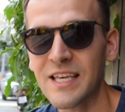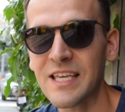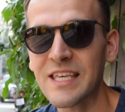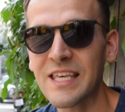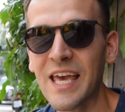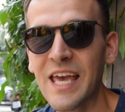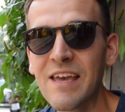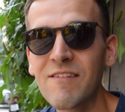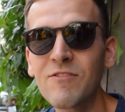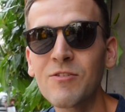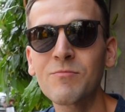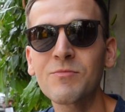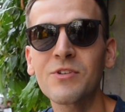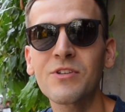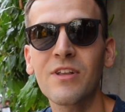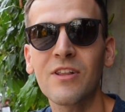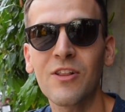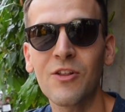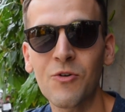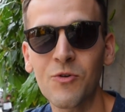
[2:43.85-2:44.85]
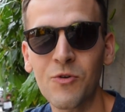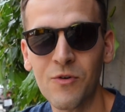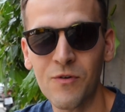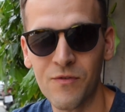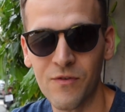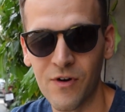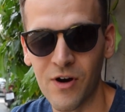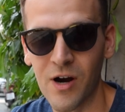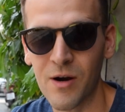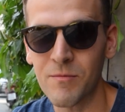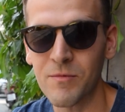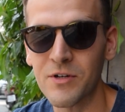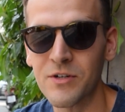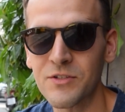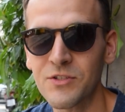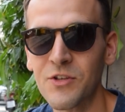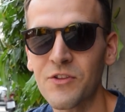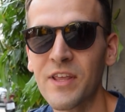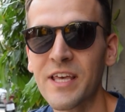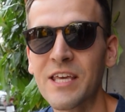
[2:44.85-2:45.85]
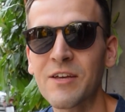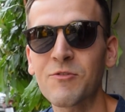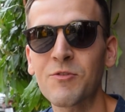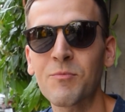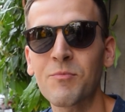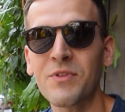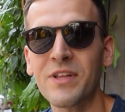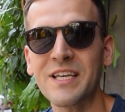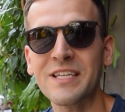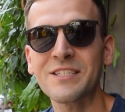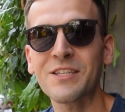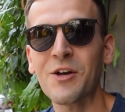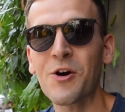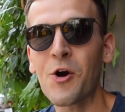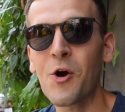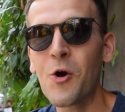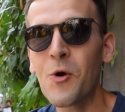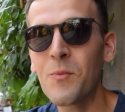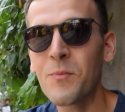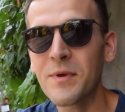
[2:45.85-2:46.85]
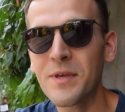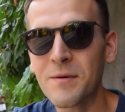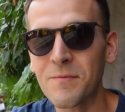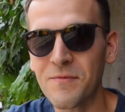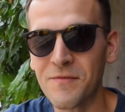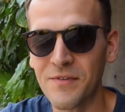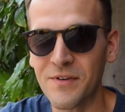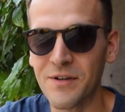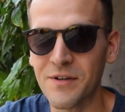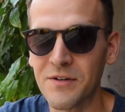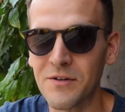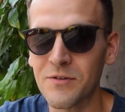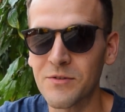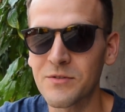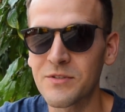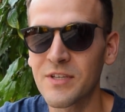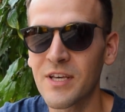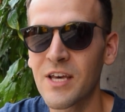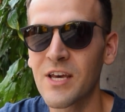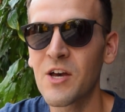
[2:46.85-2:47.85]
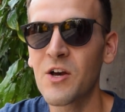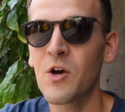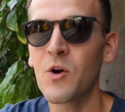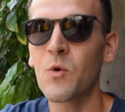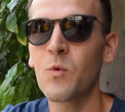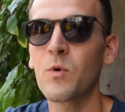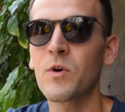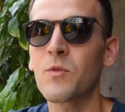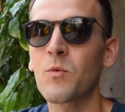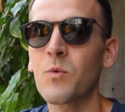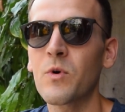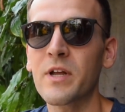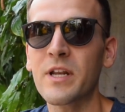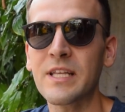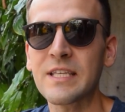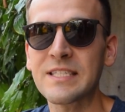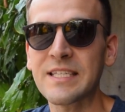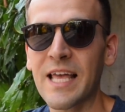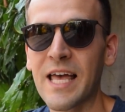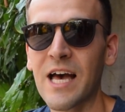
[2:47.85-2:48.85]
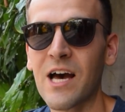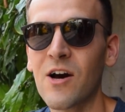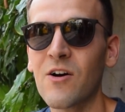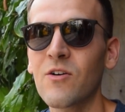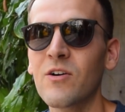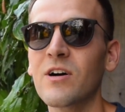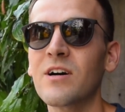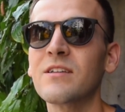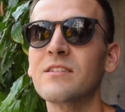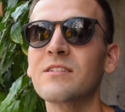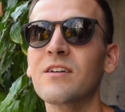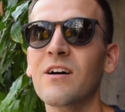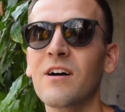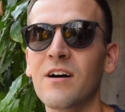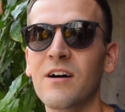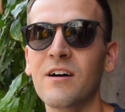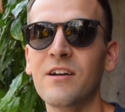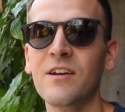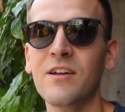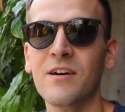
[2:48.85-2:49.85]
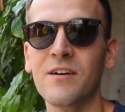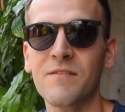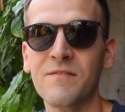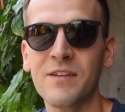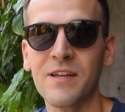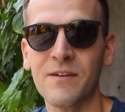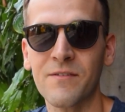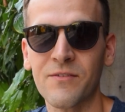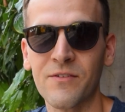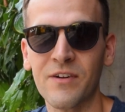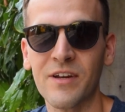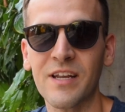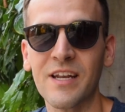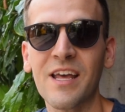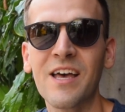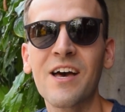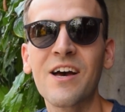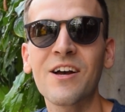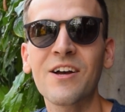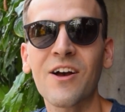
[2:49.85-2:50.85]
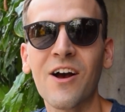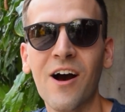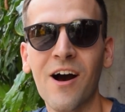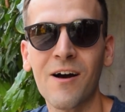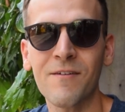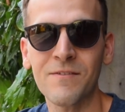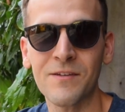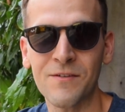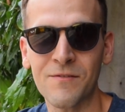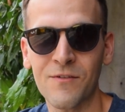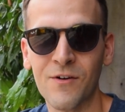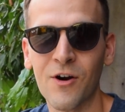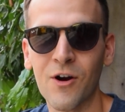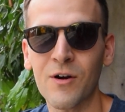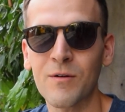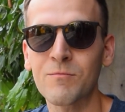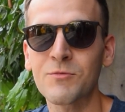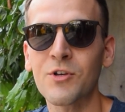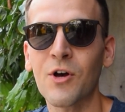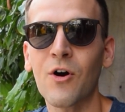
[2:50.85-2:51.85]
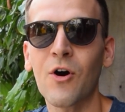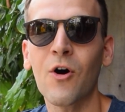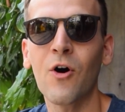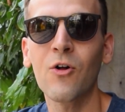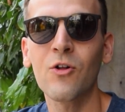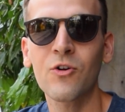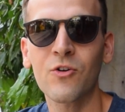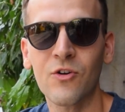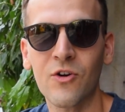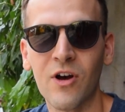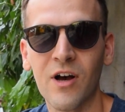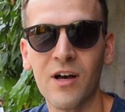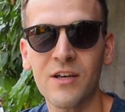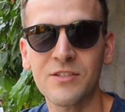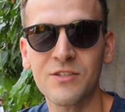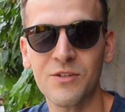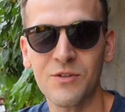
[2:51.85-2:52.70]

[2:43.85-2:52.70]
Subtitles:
gave them to the local farmers so they could replace the opium fields with what is now a ton of different coffee farms all across